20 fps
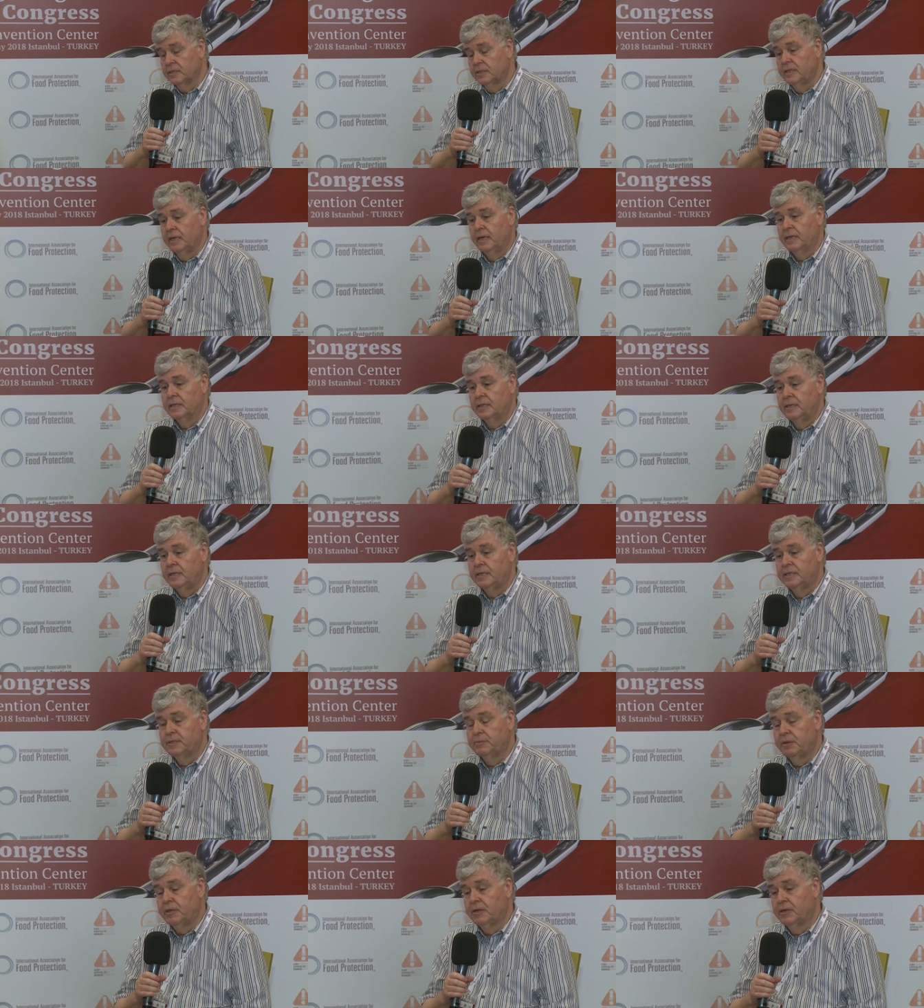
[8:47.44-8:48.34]

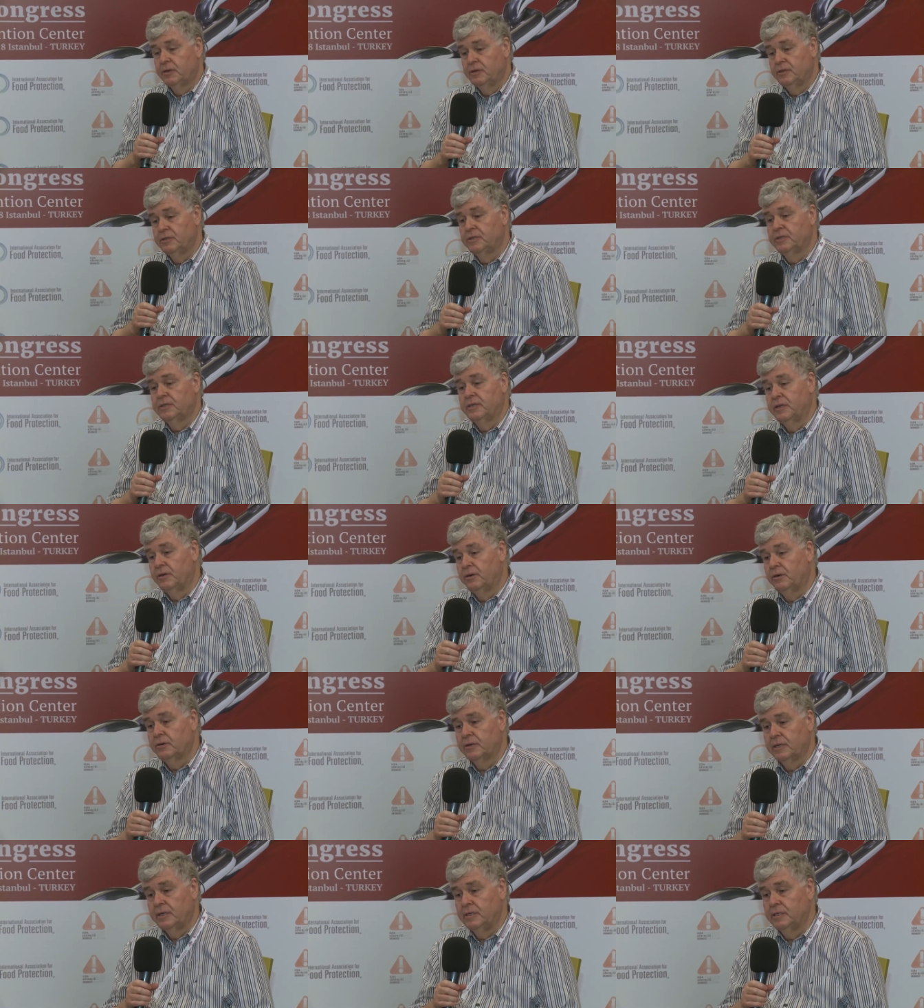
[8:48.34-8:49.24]
techniques because the
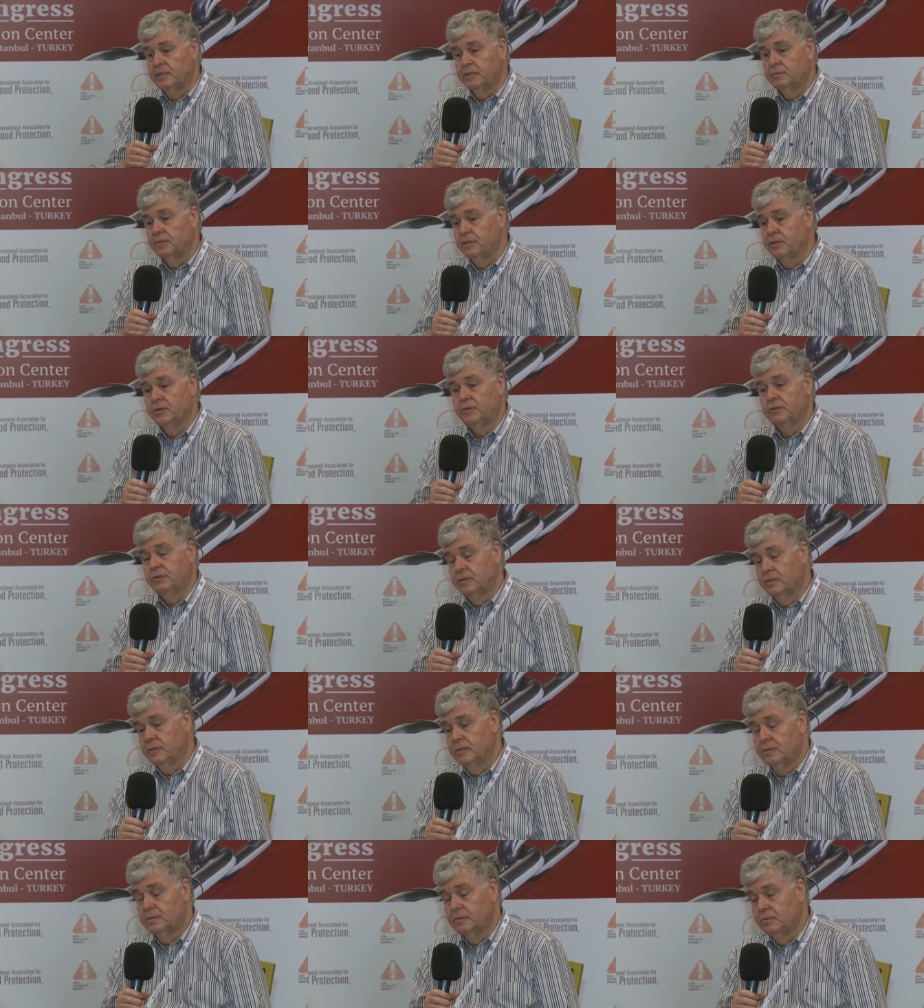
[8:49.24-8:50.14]
organisms don't
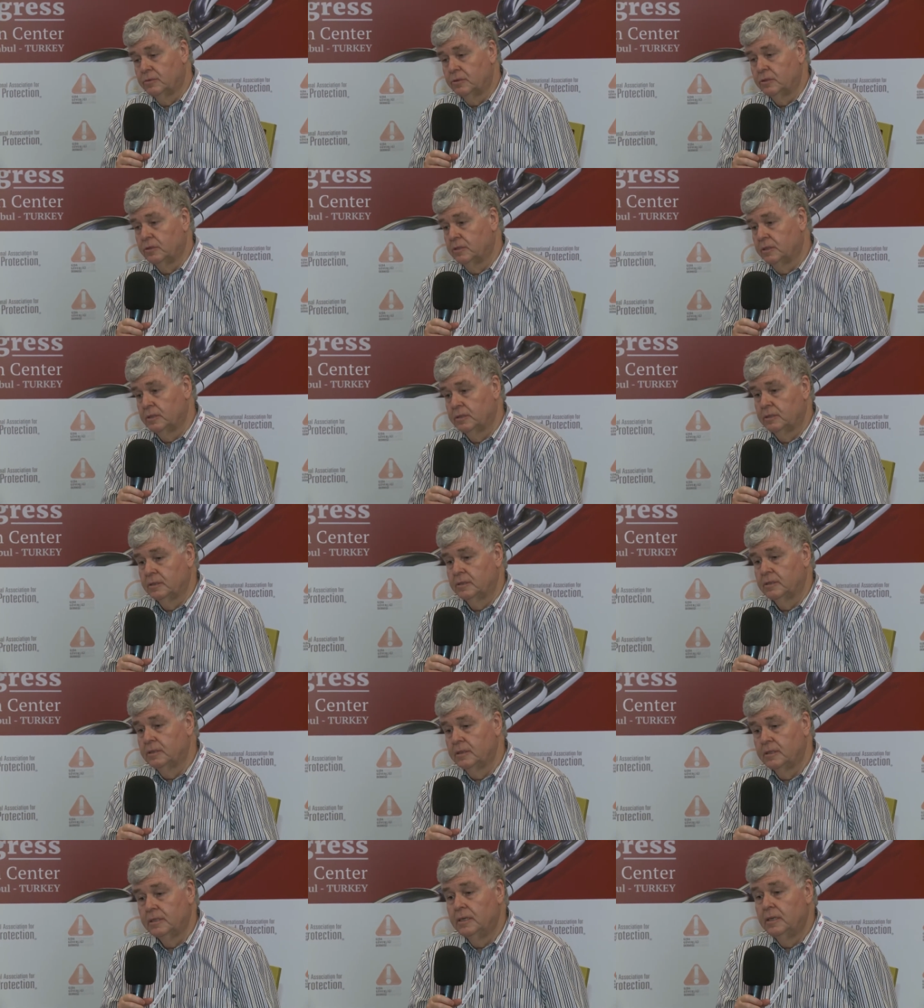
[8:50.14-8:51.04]
won't
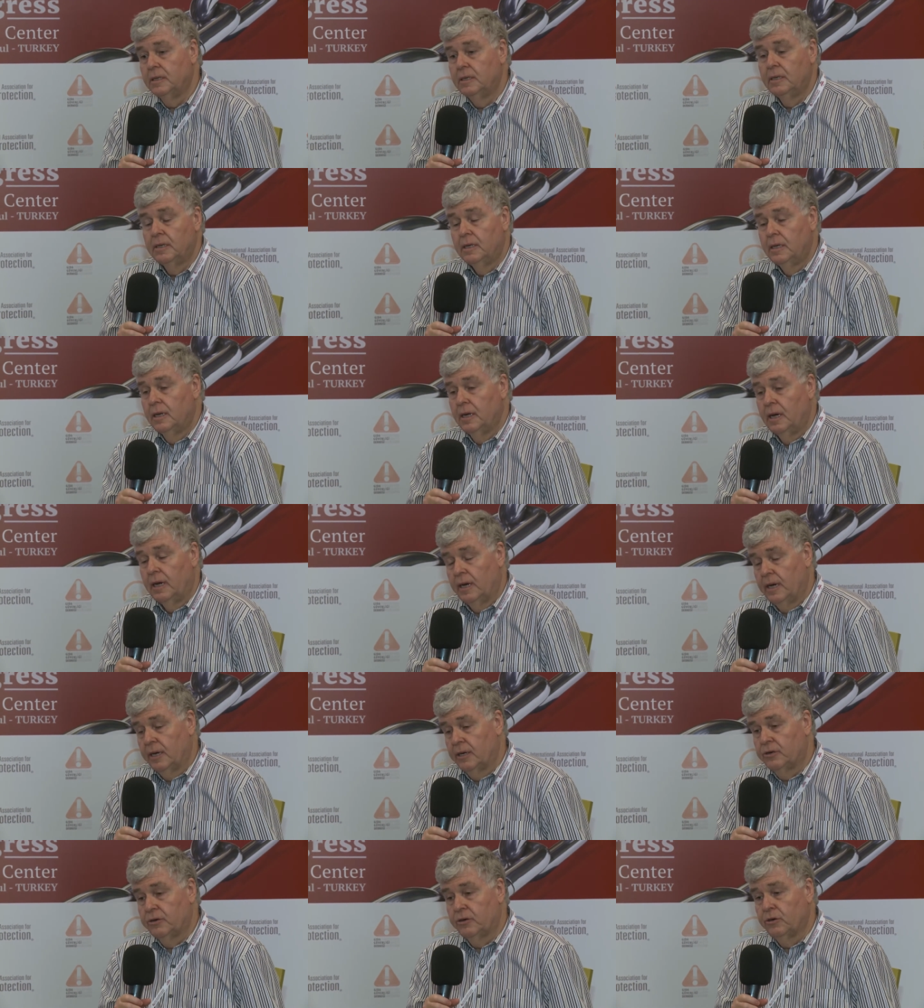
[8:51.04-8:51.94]

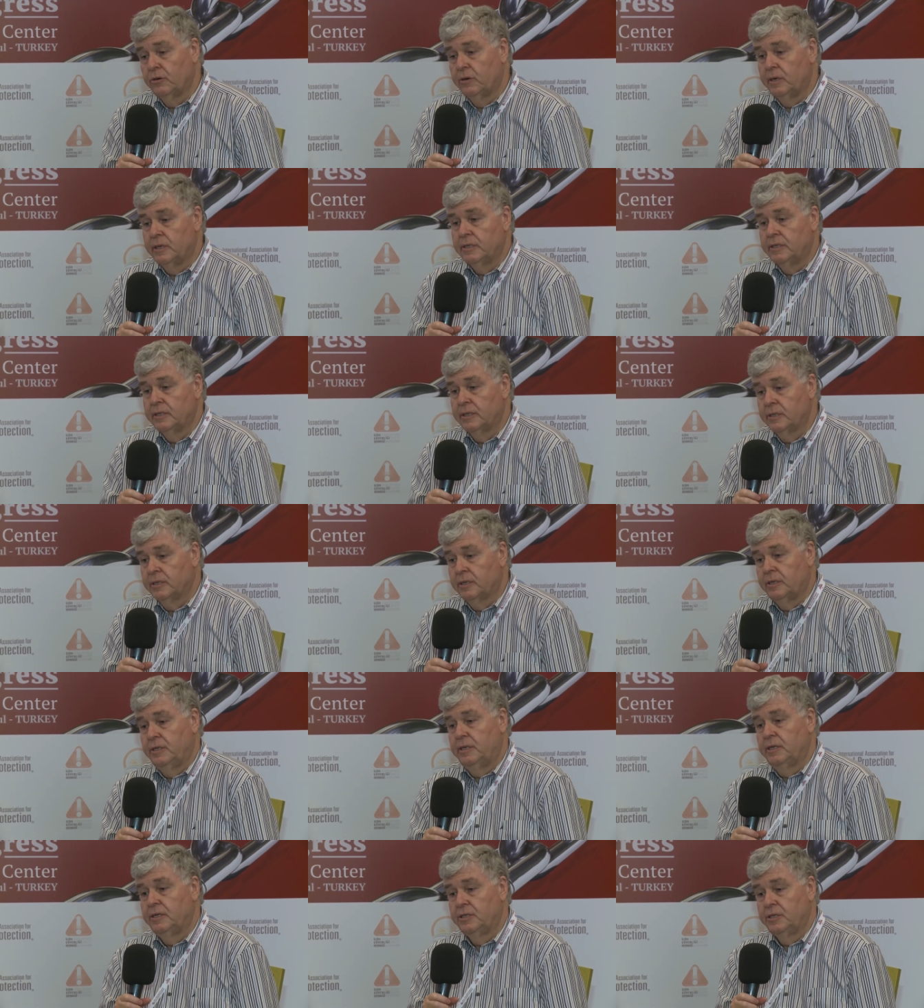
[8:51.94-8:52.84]
uh, grow under the
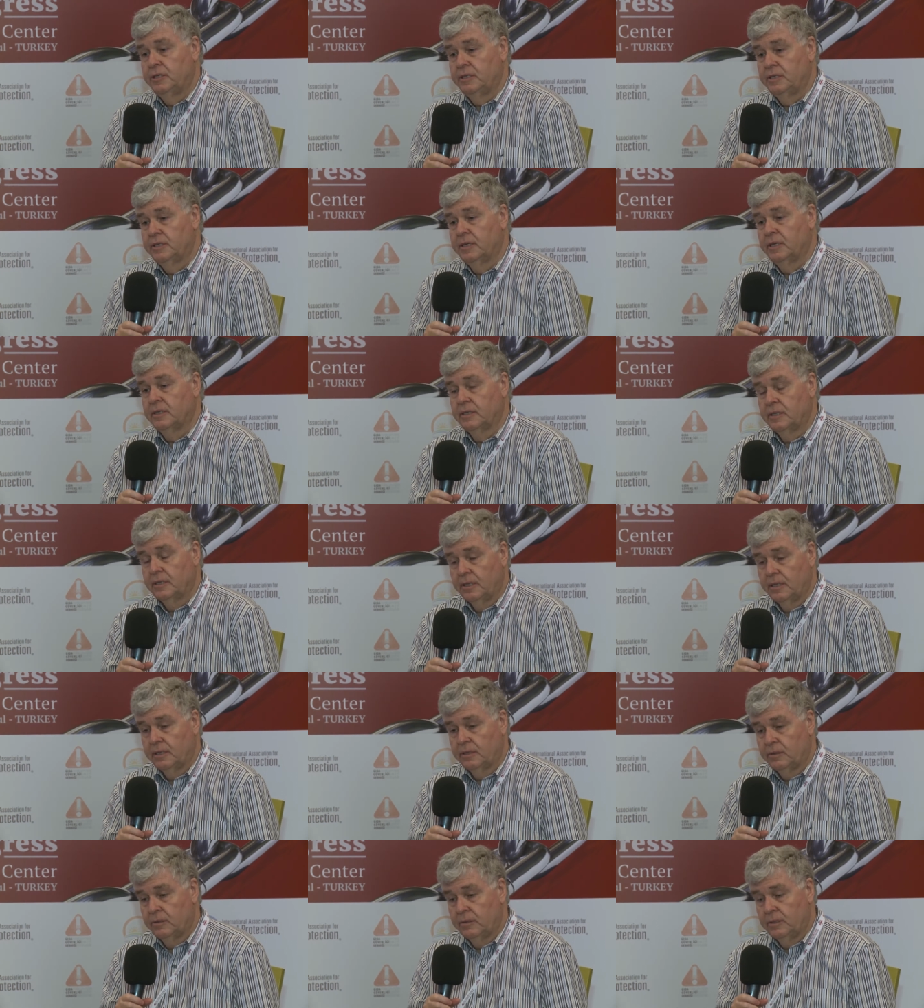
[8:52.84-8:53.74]
conditions that
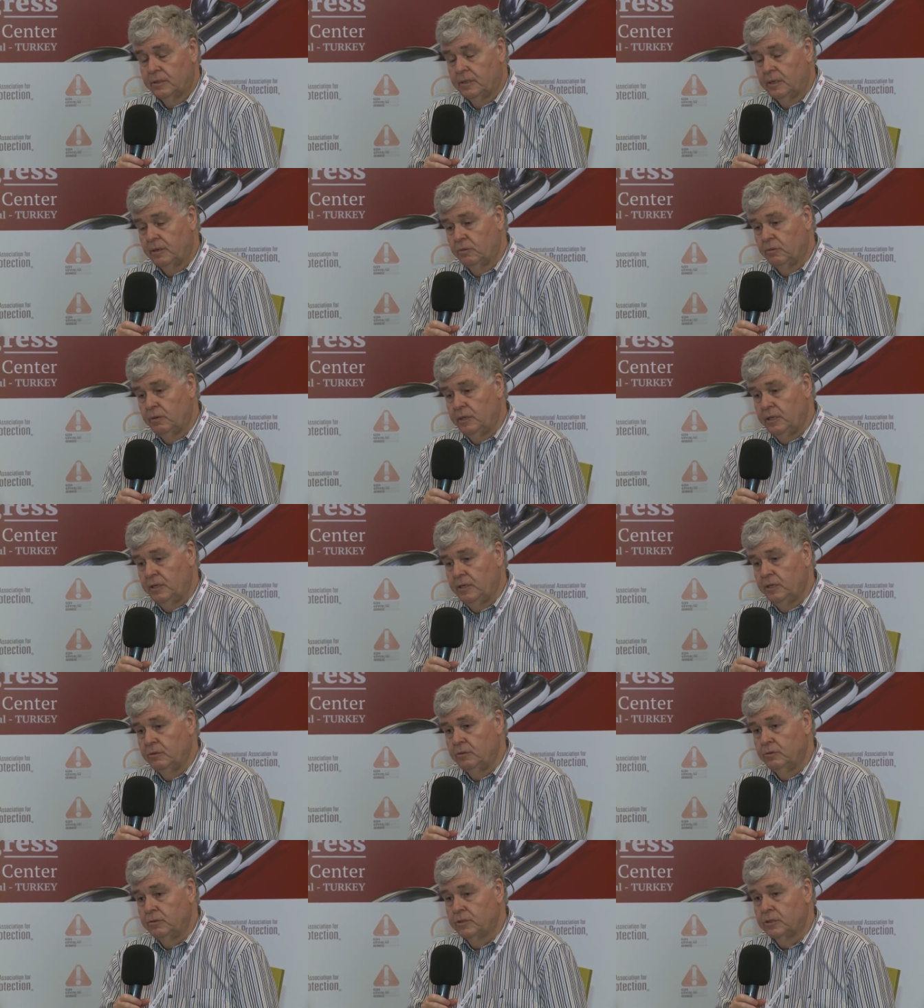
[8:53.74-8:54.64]
that, that we
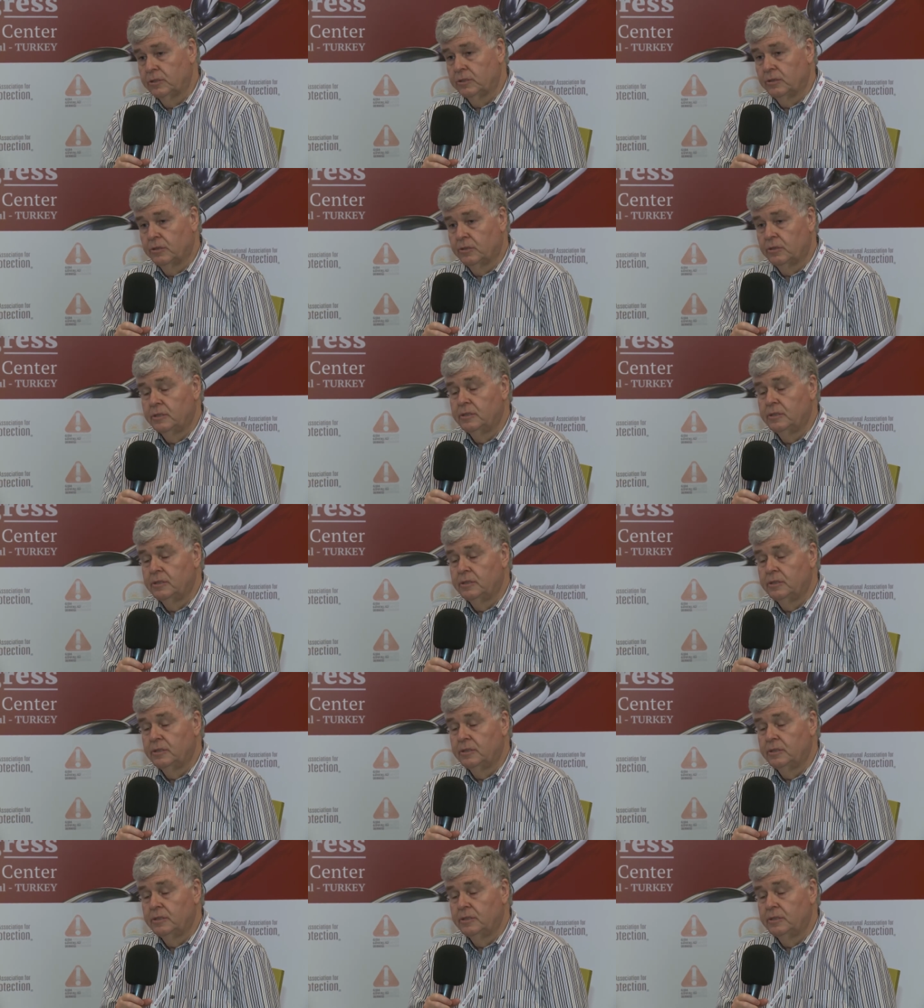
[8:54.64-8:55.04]
use. So